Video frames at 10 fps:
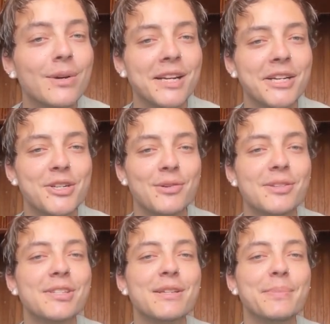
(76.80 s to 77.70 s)
I
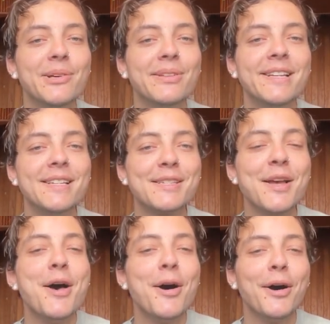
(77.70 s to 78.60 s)
chose to build this
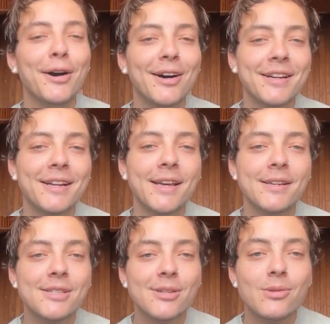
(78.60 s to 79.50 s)
on
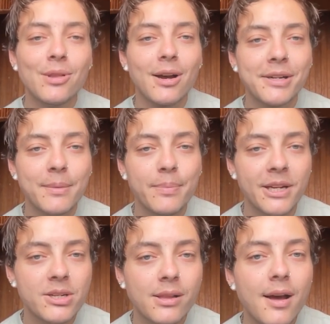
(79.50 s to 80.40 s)
a Sulani
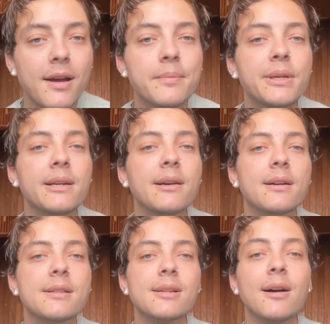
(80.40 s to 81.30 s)
beach lot,
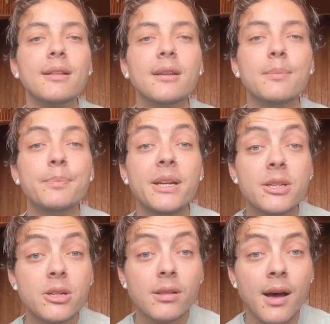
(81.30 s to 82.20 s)
because on the
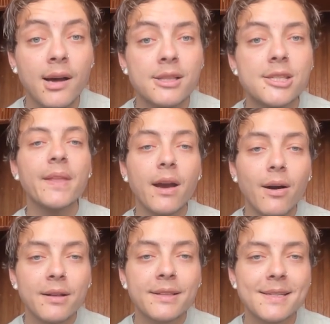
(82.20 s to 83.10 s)
beach lots
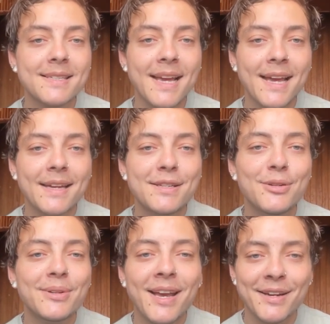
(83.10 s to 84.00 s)
on the sand
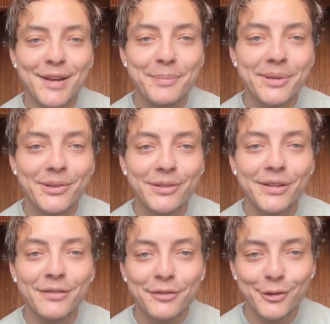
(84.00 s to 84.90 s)
you cannot build
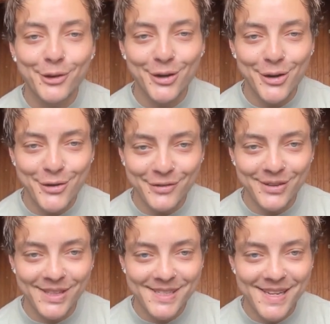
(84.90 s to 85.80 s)
a floor
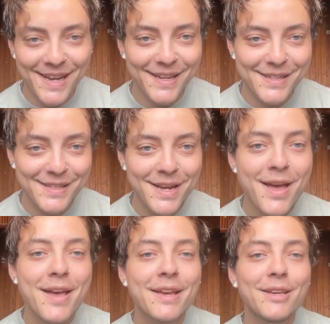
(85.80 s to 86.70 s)
over the sand.
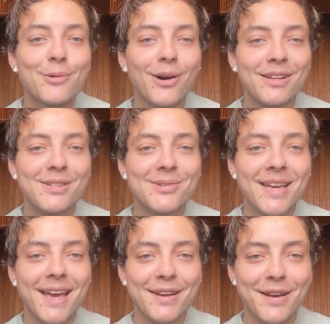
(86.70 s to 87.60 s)
You also
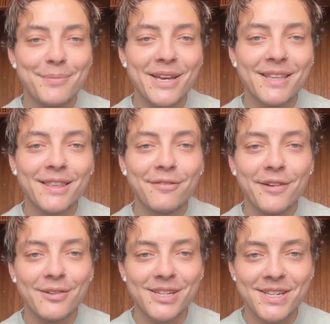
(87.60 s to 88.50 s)
cannot make the
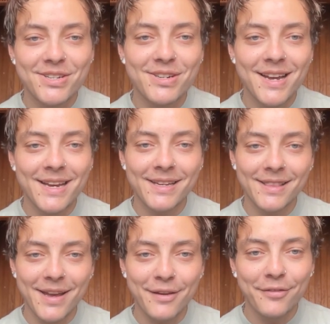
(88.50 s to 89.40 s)
foundation height
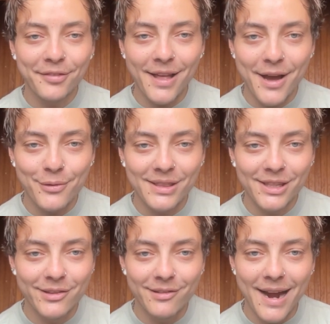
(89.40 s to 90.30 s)
like flat with
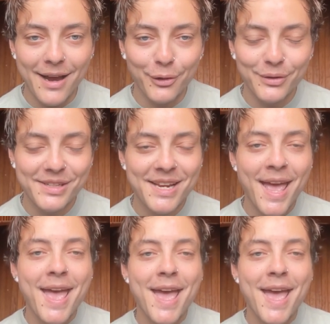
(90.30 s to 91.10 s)
the ground.